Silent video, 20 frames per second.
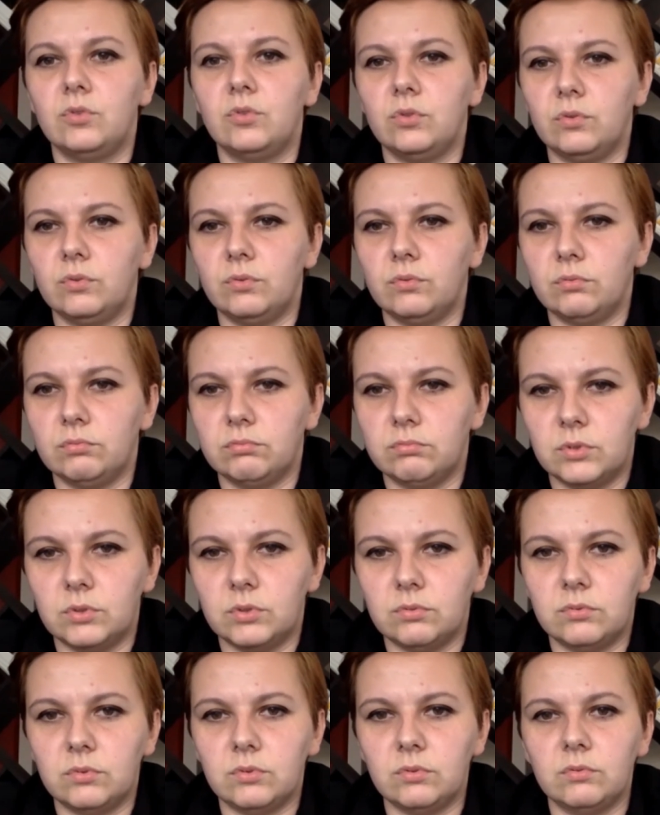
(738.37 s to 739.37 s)
to
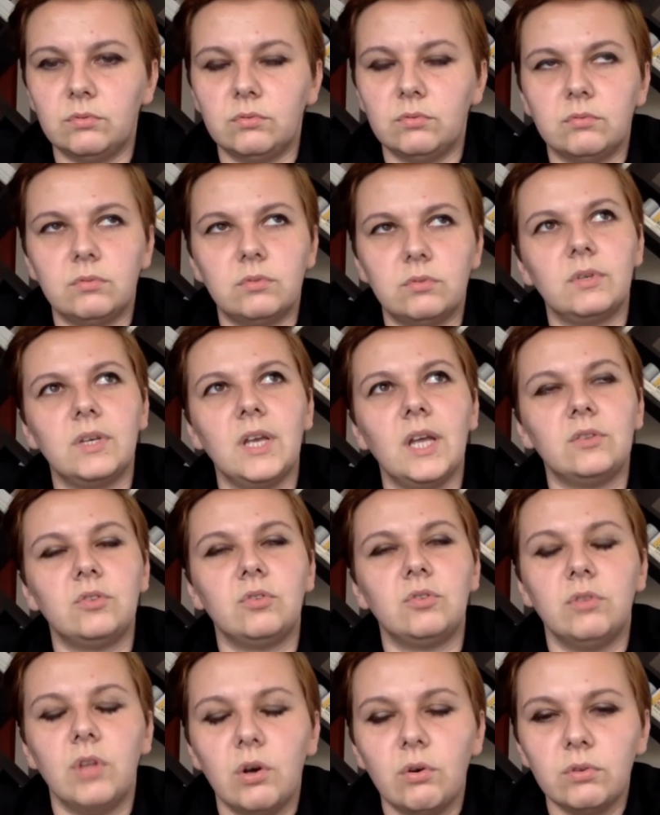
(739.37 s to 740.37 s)
get
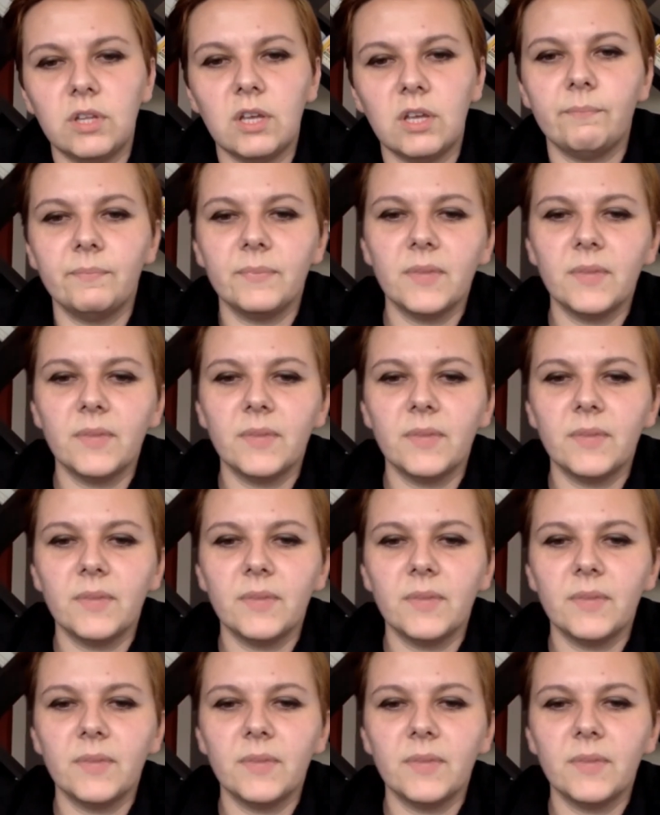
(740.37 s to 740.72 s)
to know them.